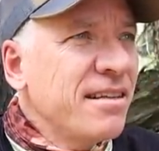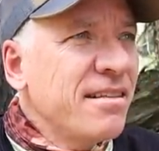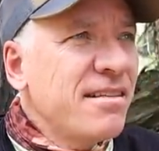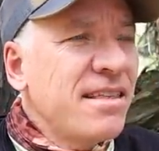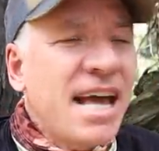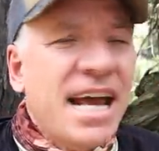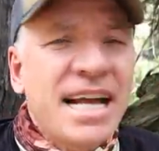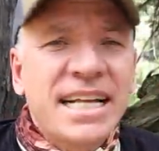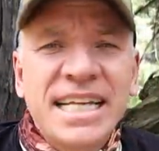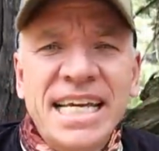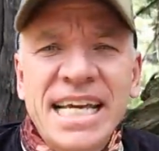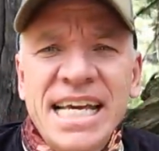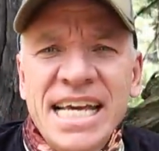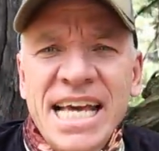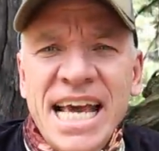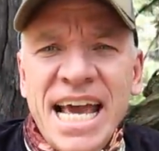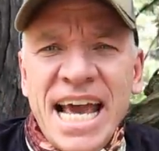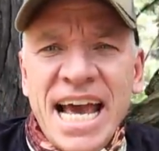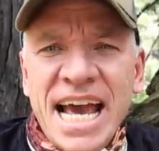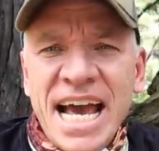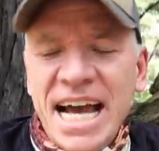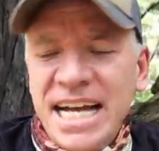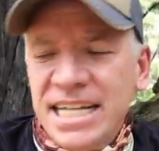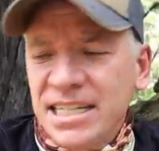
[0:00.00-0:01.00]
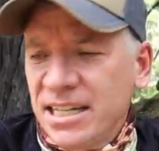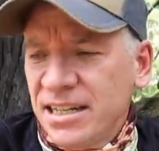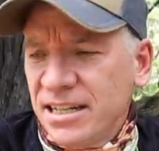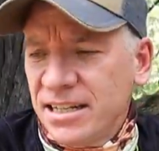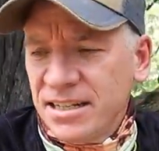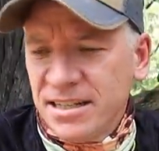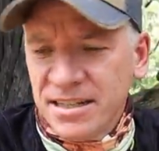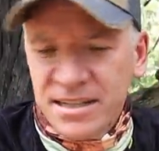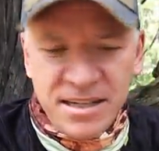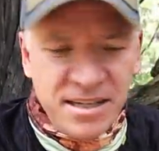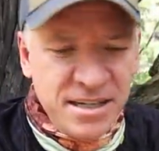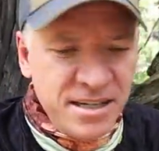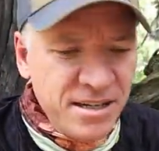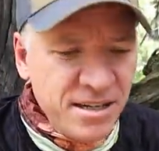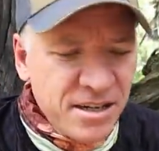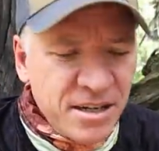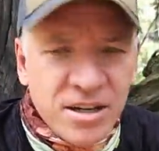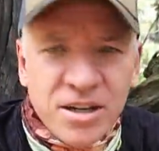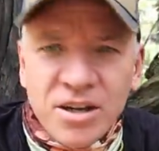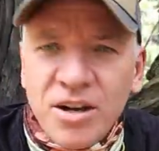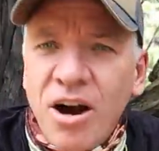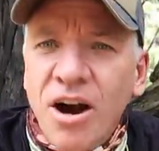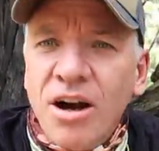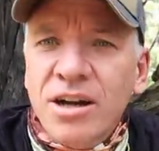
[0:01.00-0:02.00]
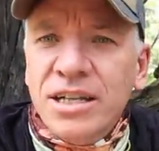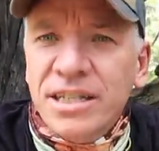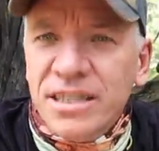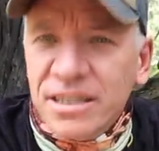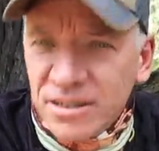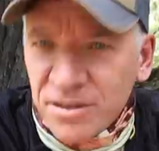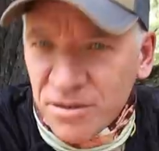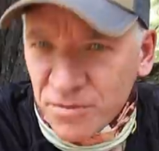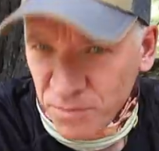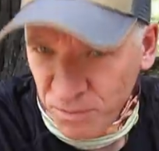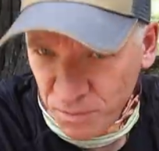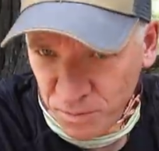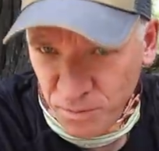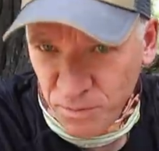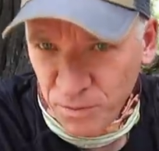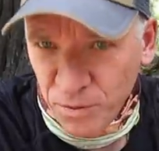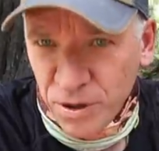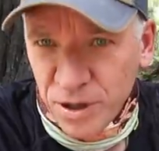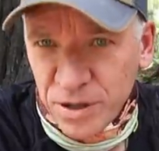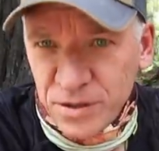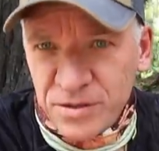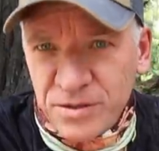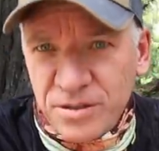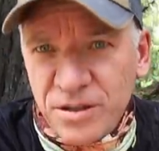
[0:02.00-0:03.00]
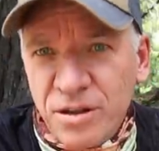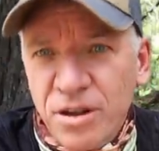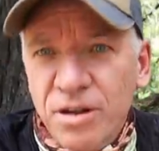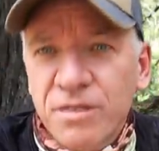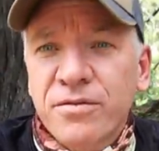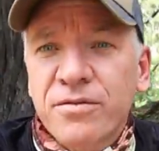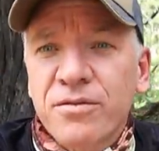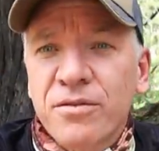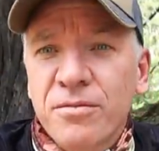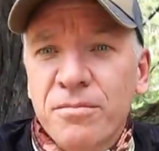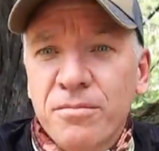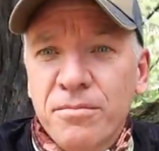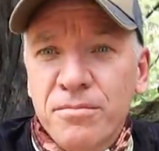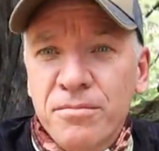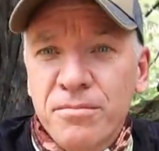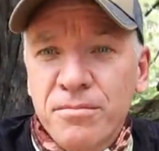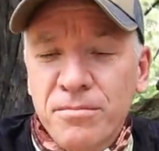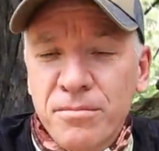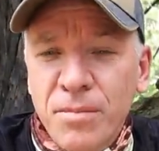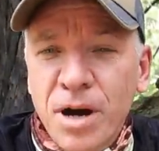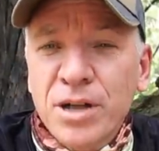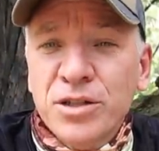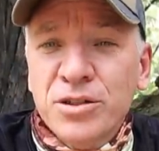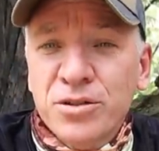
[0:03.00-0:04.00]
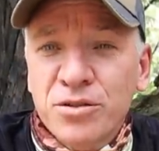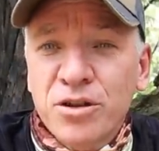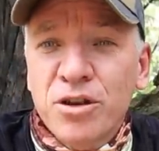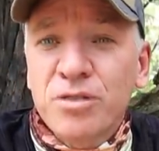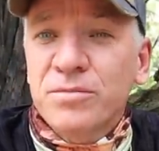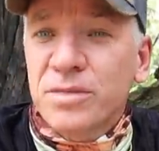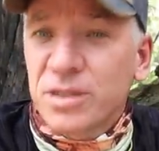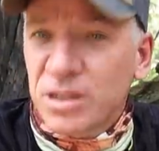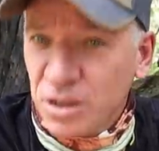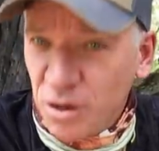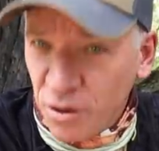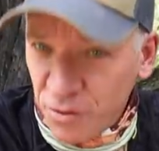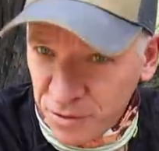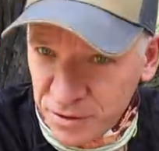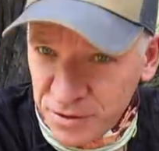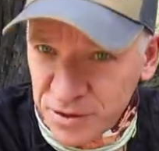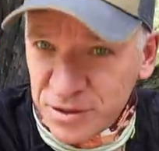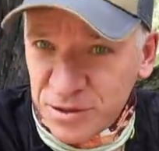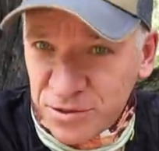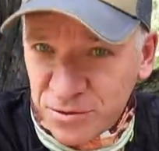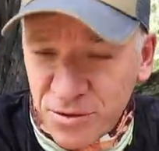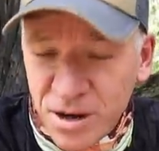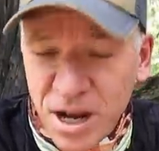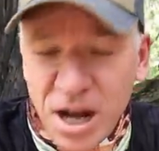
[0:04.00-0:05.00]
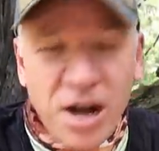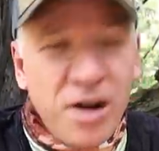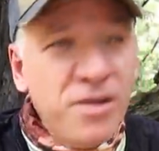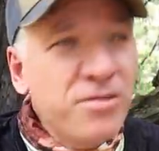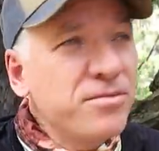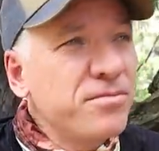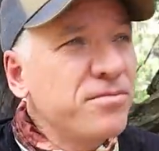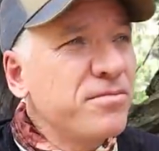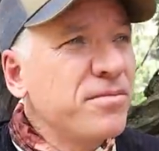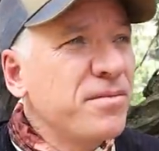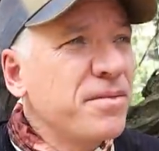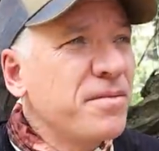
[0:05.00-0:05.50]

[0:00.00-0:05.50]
that he had gone into the woods to look for mushrooms to go with his trout